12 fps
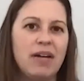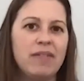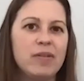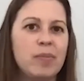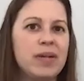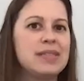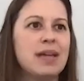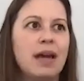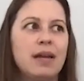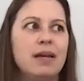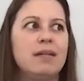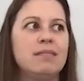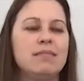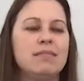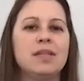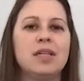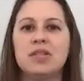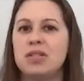Everybody's kind of
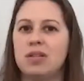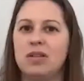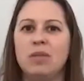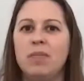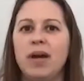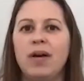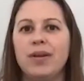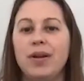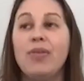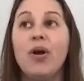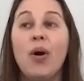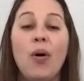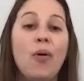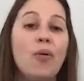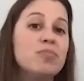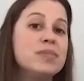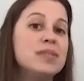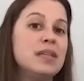concerned about, their
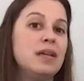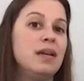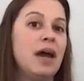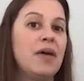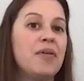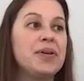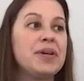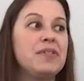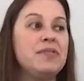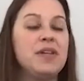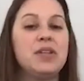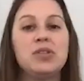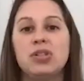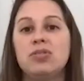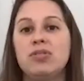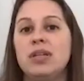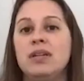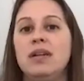homes and how they're going to feed their
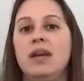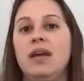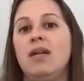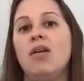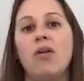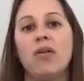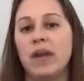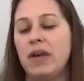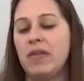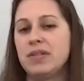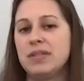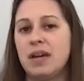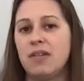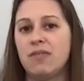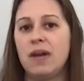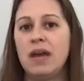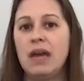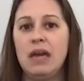children and all that other stuff.
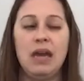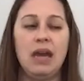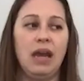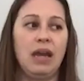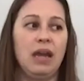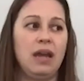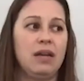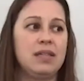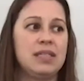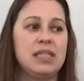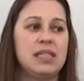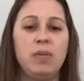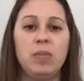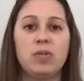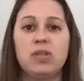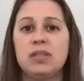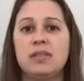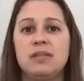And to see people
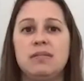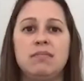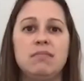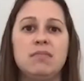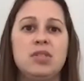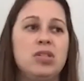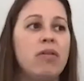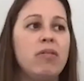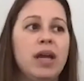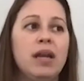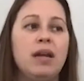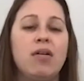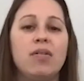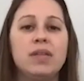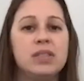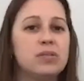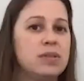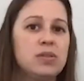just donating all
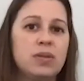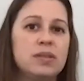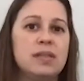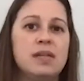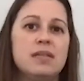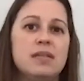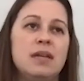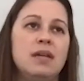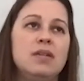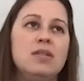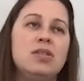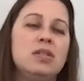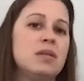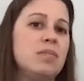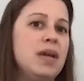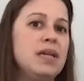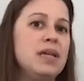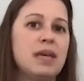these resources is just
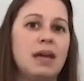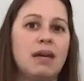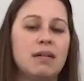amazing.